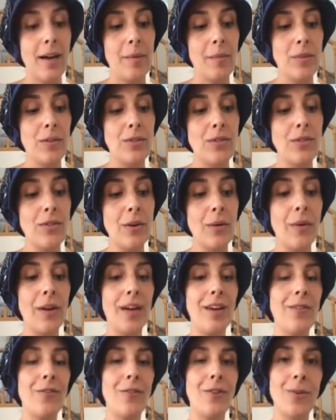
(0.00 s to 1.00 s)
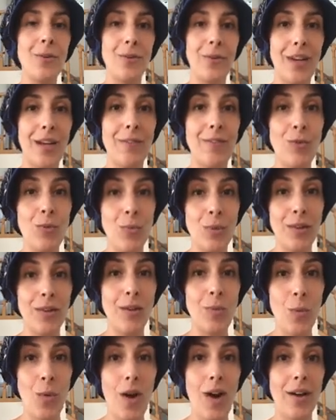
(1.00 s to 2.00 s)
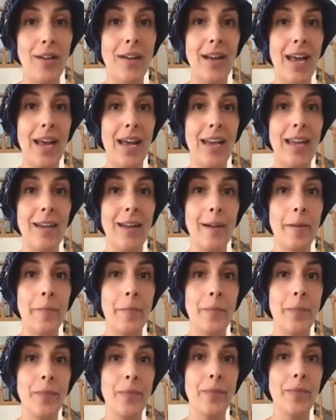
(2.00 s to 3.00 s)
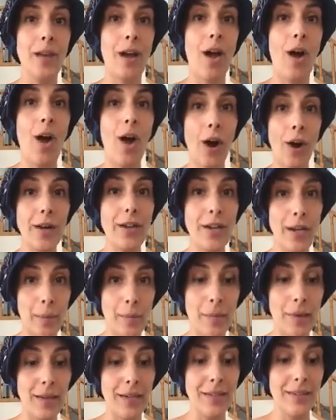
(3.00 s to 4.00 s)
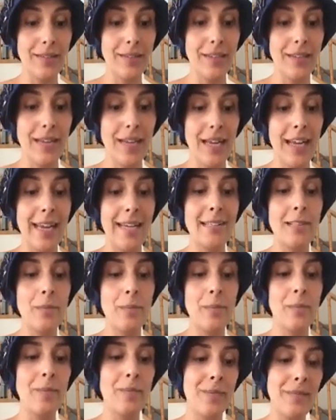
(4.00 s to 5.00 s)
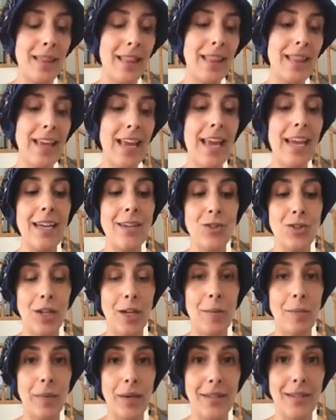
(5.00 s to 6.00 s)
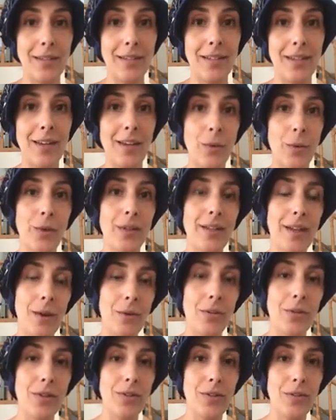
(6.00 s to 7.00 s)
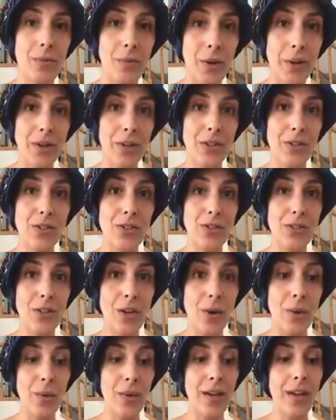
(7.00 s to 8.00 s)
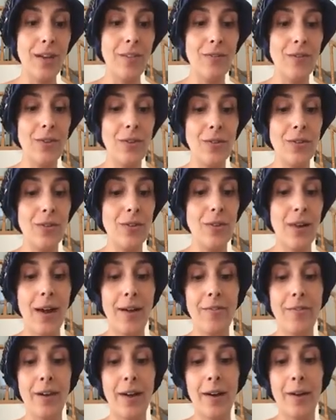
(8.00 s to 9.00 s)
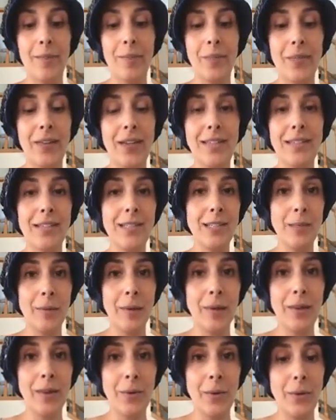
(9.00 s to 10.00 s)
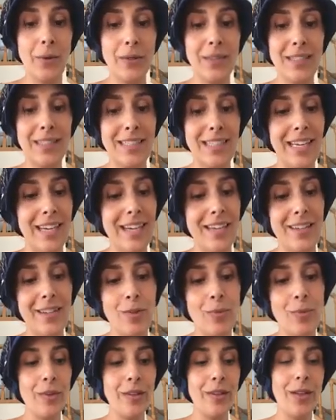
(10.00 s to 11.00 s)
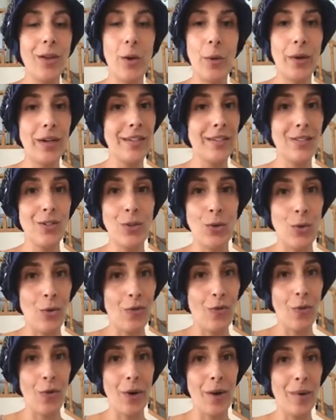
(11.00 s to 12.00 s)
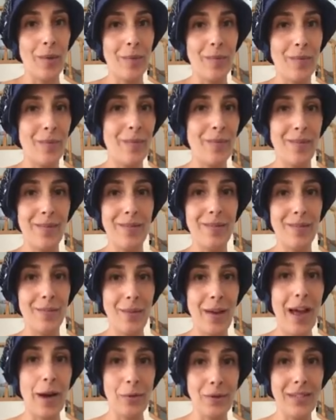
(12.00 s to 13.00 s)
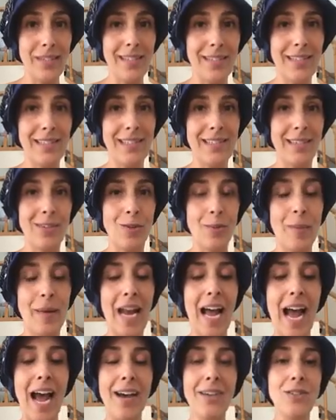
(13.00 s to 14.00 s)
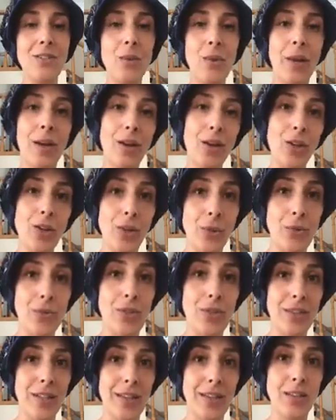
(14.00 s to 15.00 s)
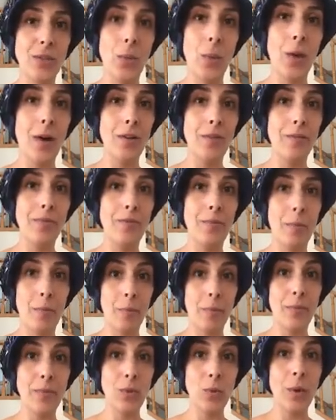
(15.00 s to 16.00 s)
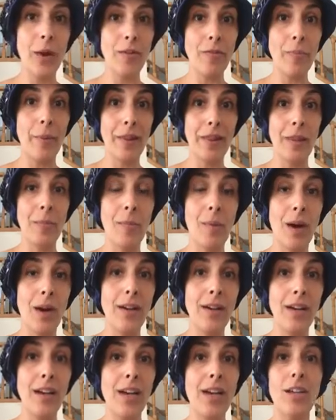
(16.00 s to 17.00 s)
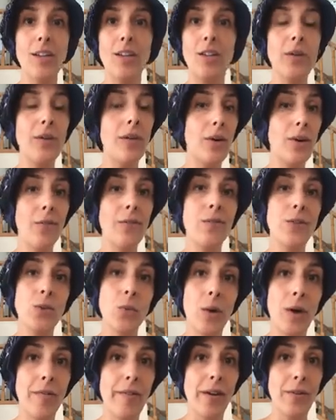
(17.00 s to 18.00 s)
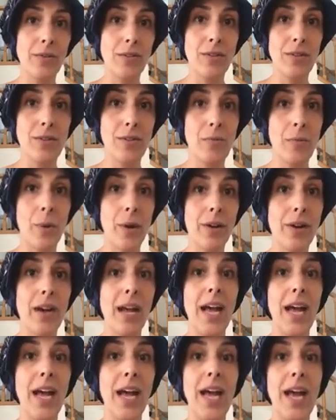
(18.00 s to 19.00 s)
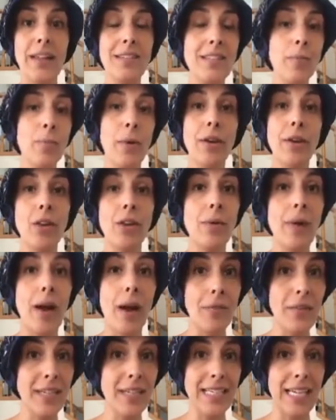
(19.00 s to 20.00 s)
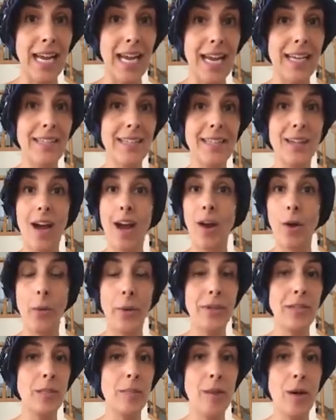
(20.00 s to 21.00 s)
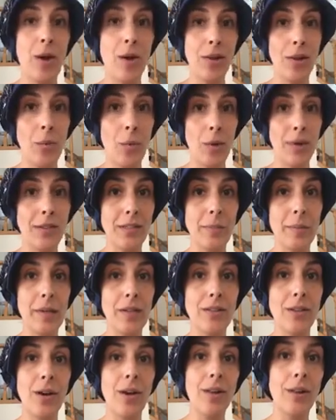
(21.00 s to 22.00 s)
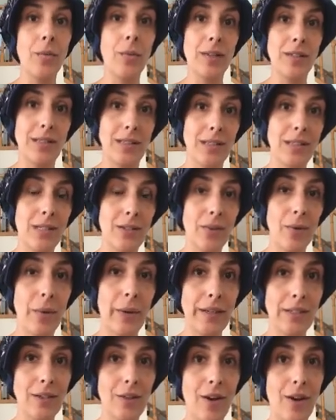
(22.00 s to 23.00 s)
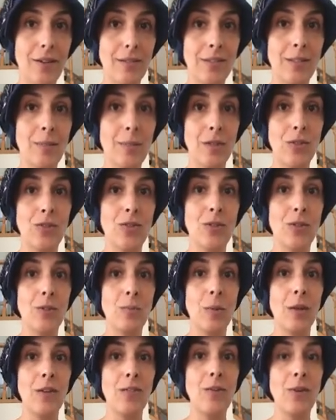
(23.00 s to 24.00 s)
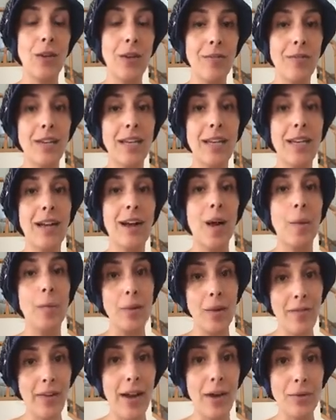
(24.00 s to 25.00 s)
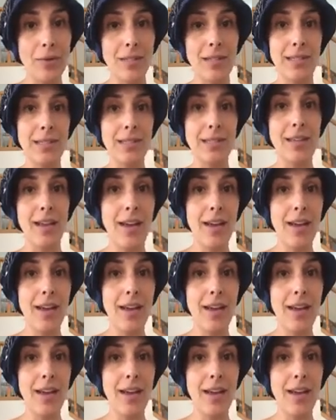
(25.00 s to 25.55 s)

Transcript: So if you really want a hard number, it's age in months equals ounces of water. So if you have a 6-month-old, you're going to 2 to 4 ounces still, but as you get closer to that 12-month mark, you can go for 12 ounces of water, and that's spread throughout the day. It's not going to be all at once, because all at once is still going to cause some issues, but if you give it in a couple of ounces